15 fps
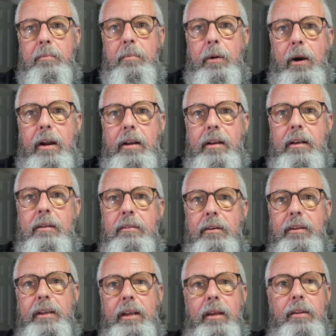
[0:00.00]
part, or
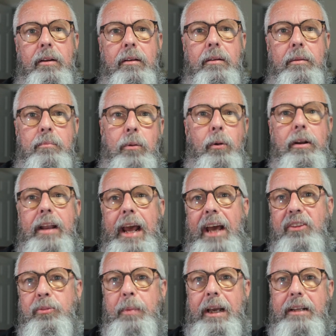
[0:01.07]
the other important
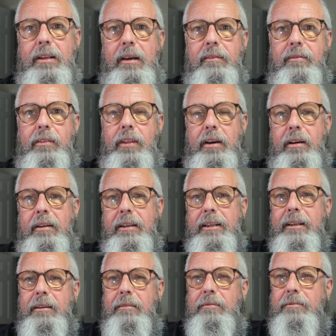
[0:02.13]
aspect of the
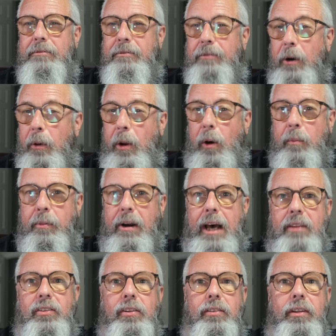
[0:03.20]
photo
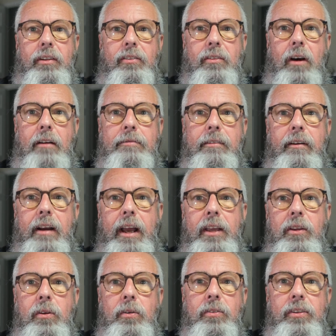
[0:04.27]
processing software I
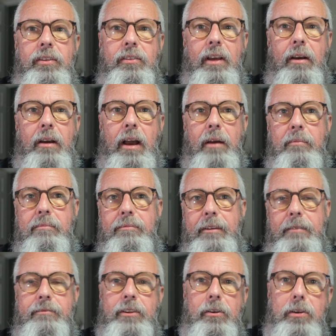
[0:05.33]
use is,
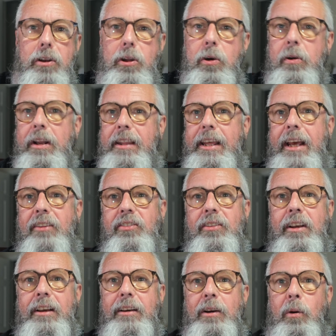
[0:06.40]
if you're new to this,
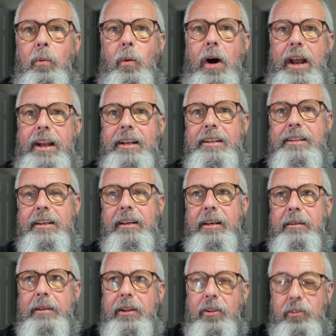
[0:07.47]
wanted to
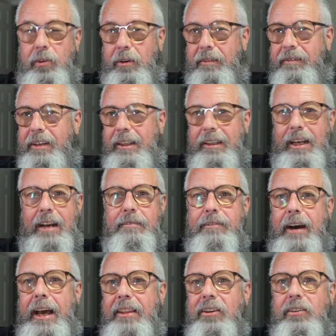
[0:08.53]
sort of
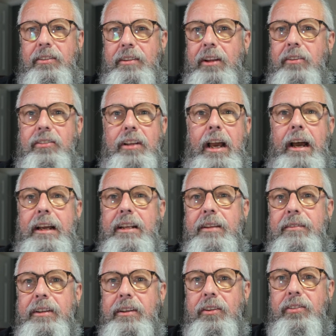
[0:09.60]
clarify, there's kind
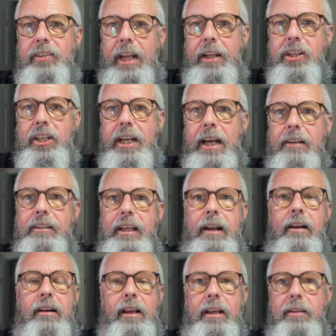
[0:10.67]
of a distinction out
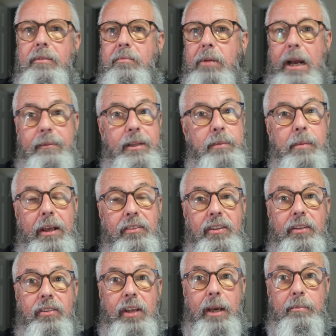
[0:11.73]
there, and probably the best
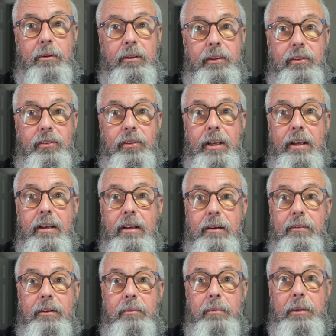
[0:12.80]
example is
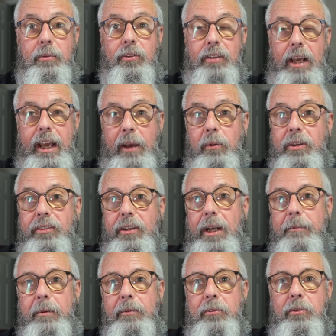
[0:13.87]
when people say, hey, what's the
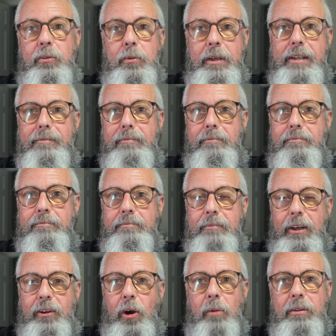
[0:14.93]
difference between
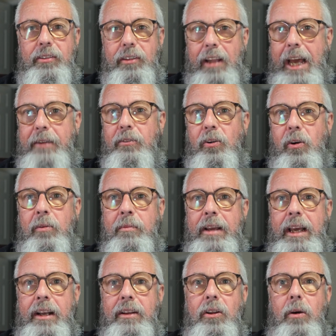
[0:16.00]
Adobe's Lightroom
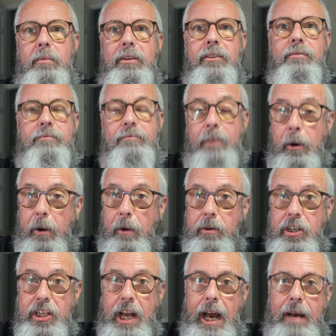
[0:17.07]
and Adobe's
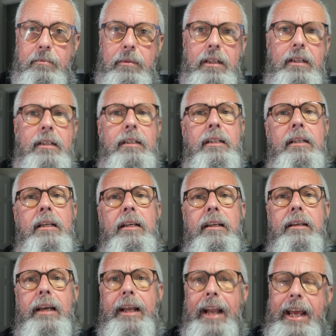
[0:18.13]
Photoshop?
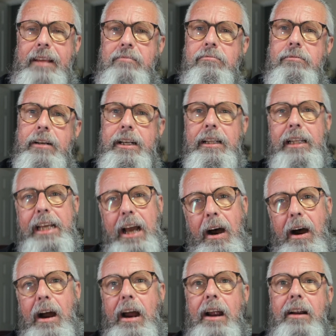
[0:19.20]
And they really
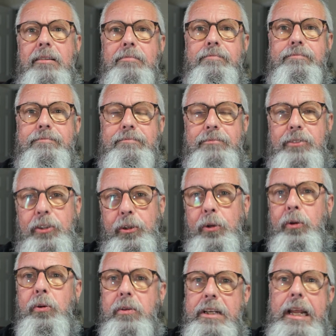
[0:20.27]
are
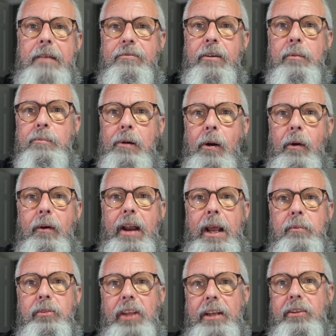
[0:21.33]
two different
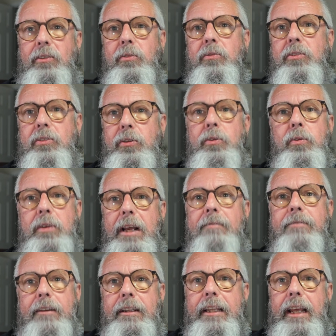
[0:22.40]
programs that do two
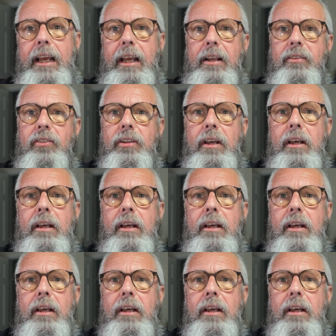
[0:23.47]
different things.